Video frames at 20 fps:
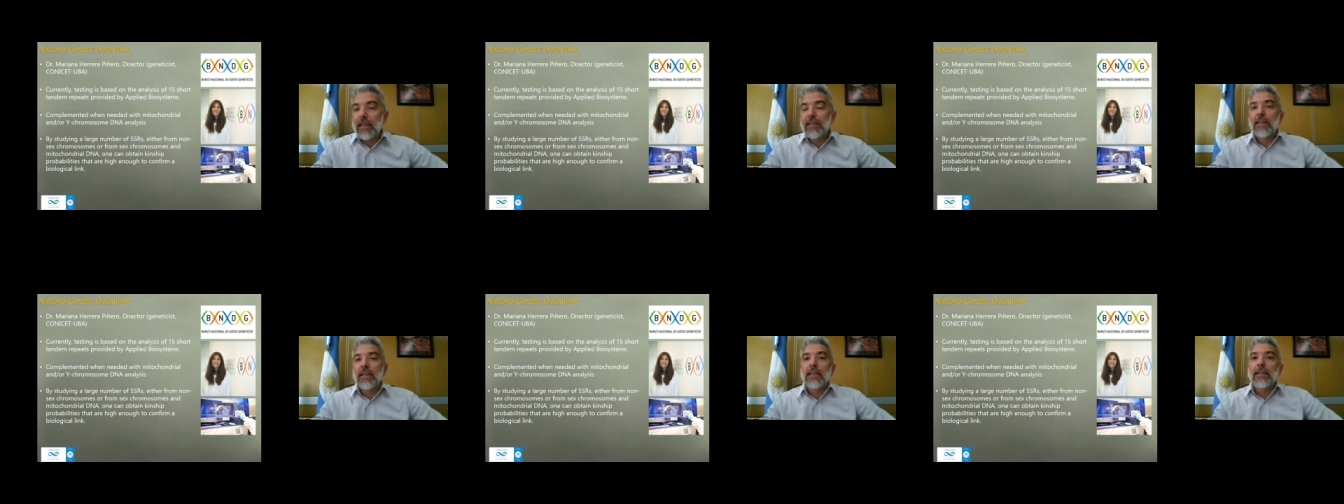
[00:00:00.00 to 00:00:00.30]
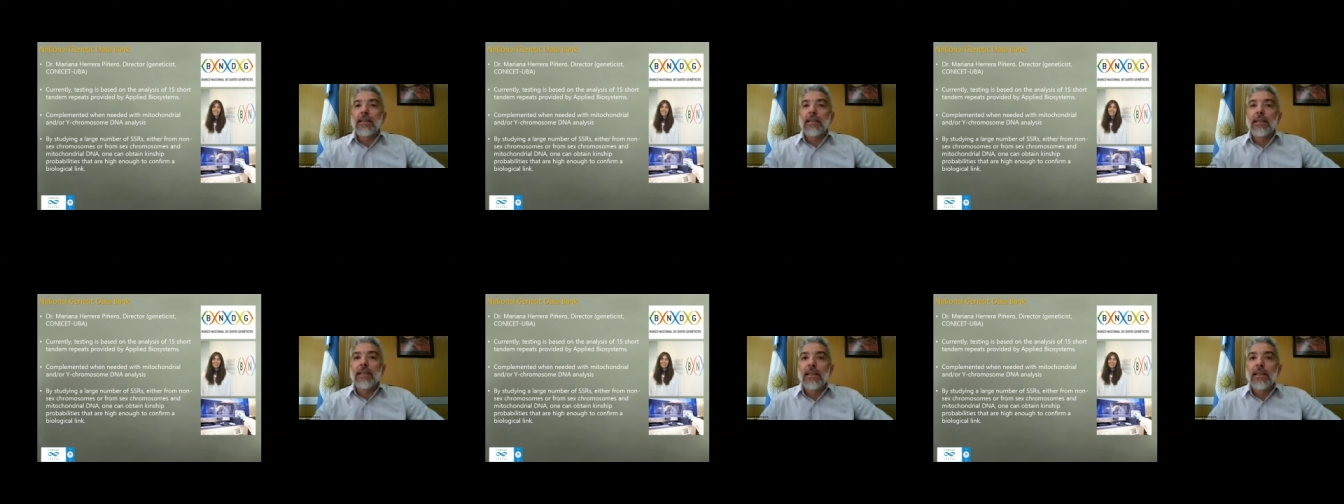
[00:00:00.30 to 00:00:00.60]
a
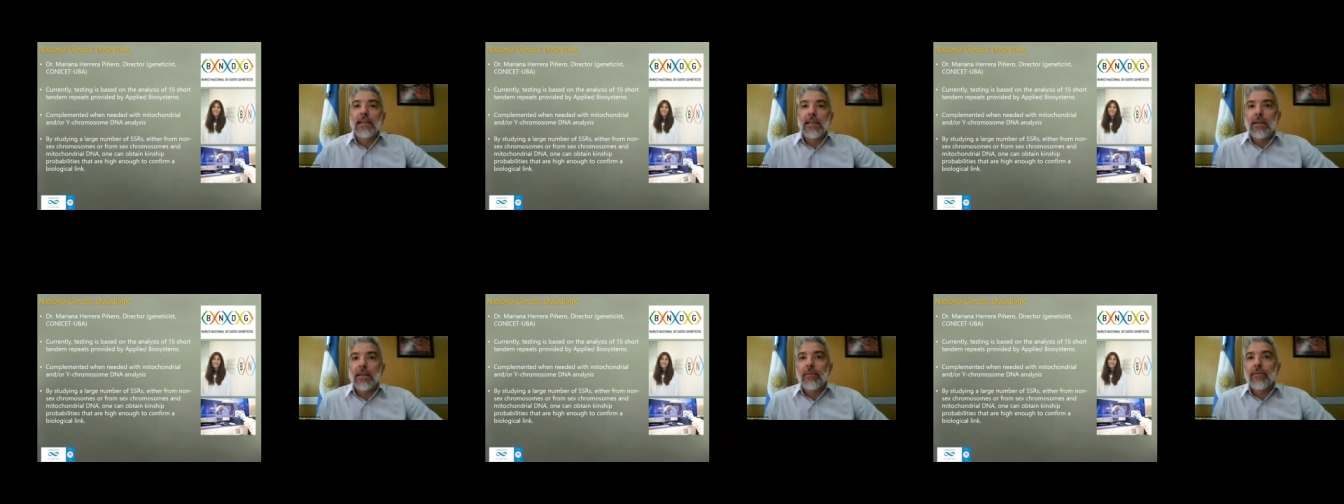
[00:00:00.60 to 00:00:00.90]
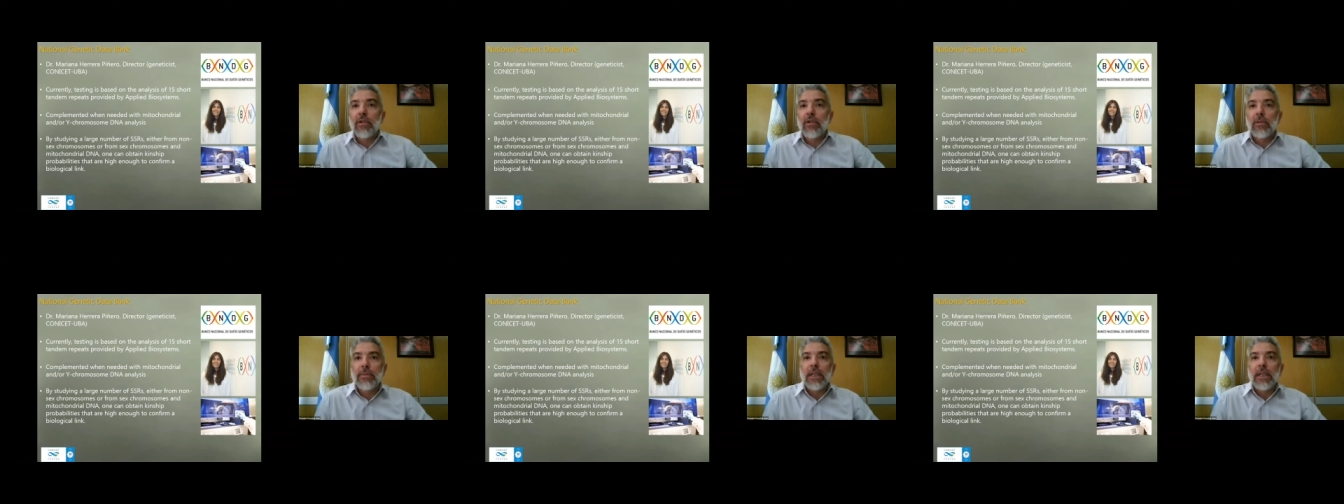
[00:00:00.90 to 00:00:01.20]
geneticist
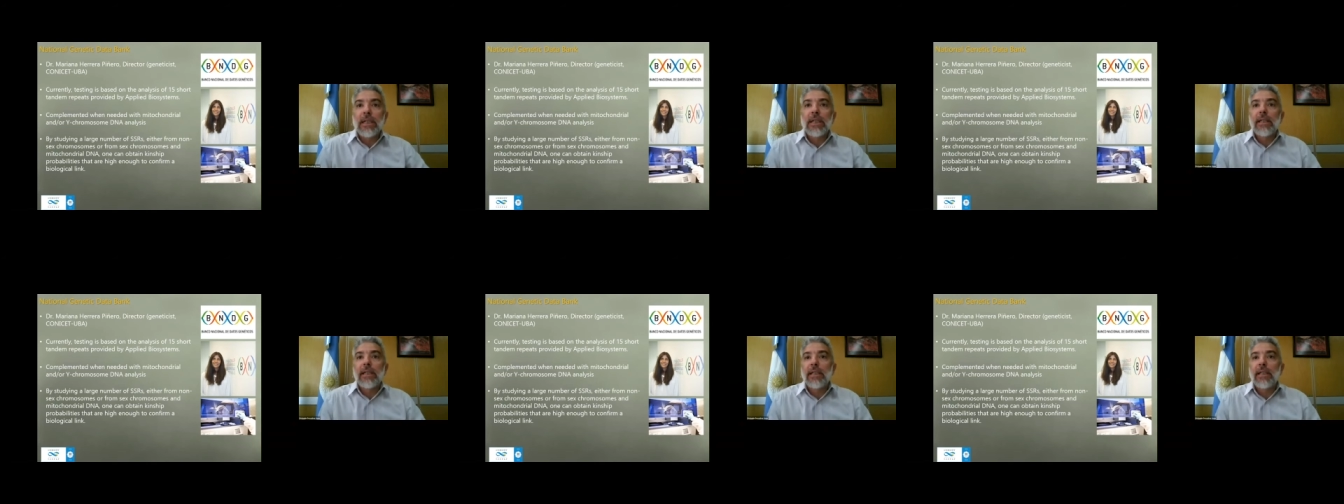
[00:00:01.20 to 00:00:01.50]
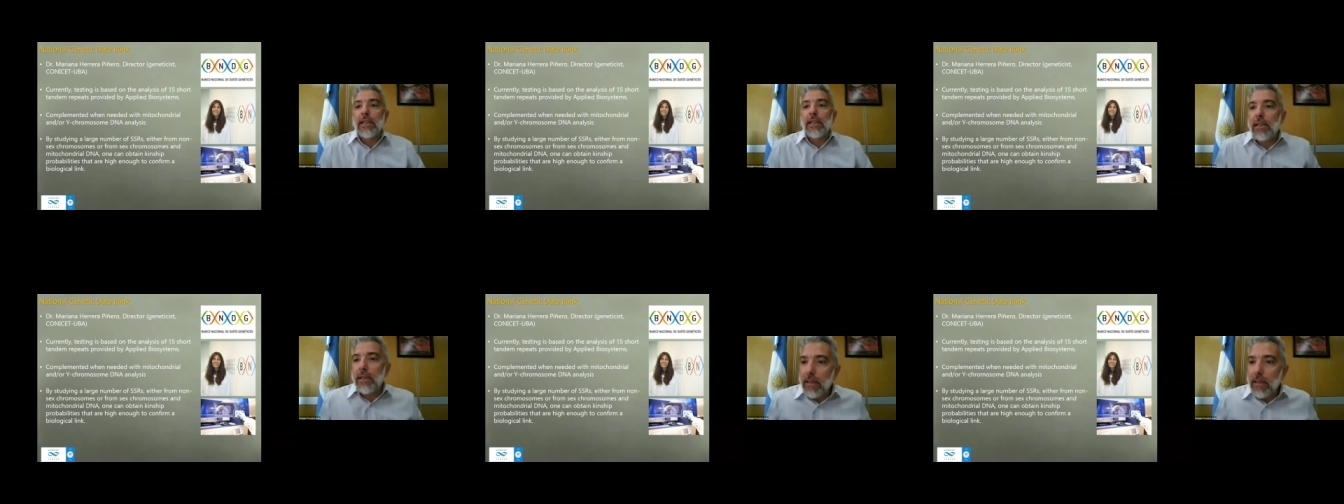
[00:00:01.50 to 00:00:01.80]
formerly
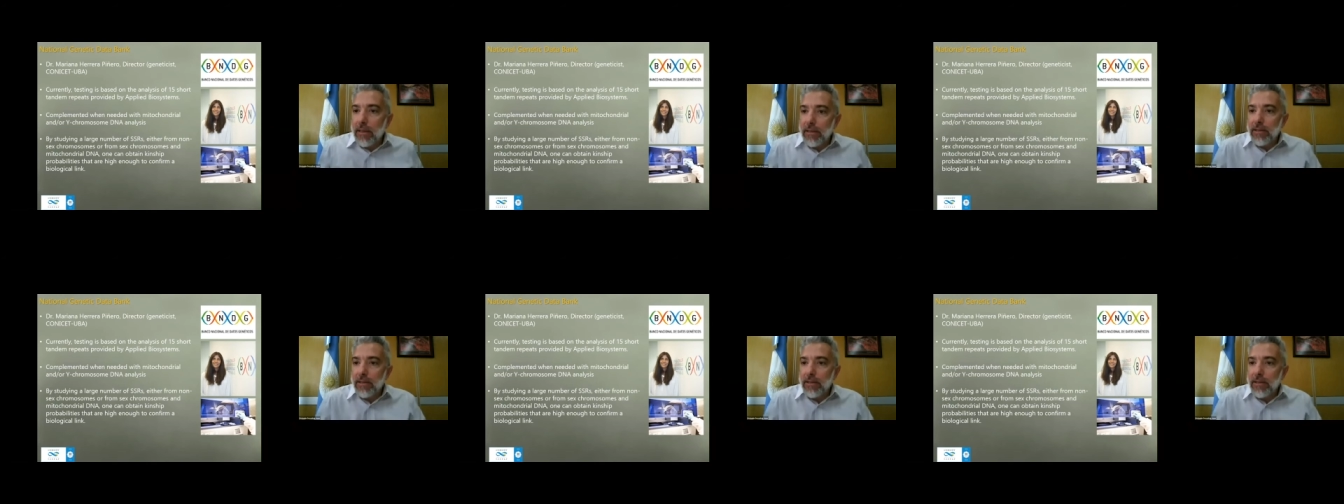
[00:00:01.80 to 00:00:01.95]
in